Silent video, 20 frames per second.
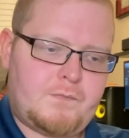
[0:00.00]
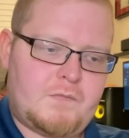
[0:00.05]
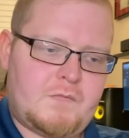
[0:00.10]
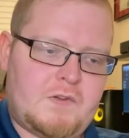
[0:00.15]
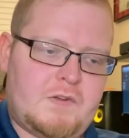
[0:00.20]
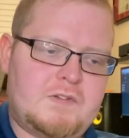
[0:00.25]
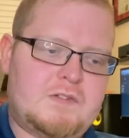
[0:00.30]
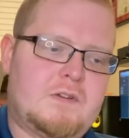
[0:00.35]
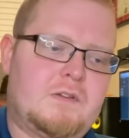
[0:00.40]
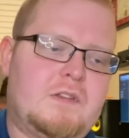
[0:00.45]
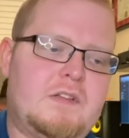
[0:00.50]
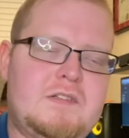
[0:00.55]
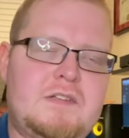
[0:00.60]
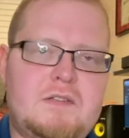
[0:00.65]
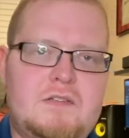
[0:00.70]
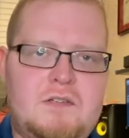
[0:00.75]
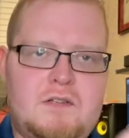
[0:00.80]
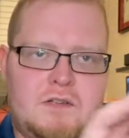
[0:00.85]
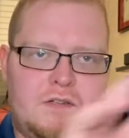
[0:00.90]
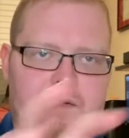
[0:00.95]
So this
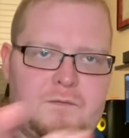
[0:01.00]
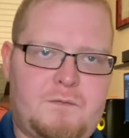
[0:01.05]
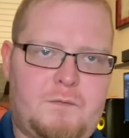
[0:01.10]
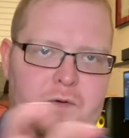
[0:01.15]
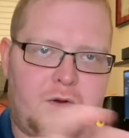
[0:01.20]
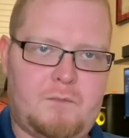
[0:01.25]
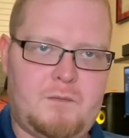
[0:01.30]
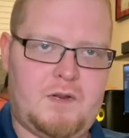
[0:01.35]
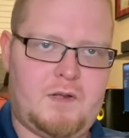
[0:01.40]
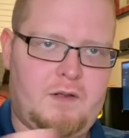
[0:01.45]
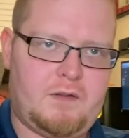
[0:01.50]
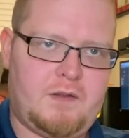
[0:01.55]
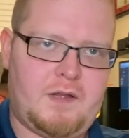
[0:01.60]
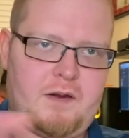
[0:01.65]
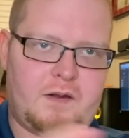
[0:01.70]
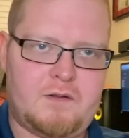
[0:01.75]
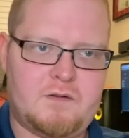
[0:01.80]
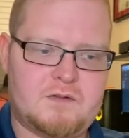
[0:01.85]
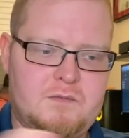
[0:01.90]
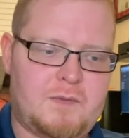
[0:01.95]
is just the formula that
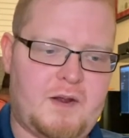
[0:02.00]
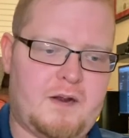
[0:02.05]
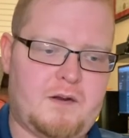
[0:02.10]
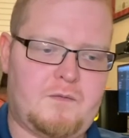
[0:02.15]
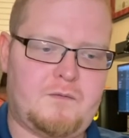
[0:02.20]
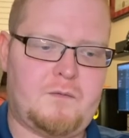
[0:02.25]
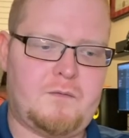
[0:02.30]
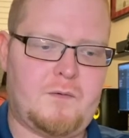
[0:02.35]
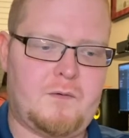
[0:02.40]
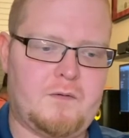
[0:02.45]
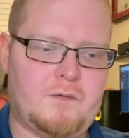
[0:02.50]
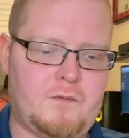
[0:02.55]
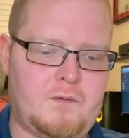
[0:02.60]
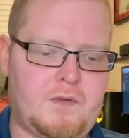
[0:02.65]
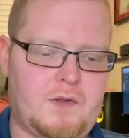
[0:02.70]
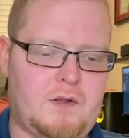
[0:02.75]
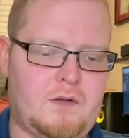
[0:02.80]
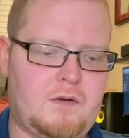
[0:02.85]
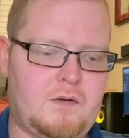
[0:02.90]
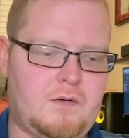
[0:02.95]
goes back and forth with it.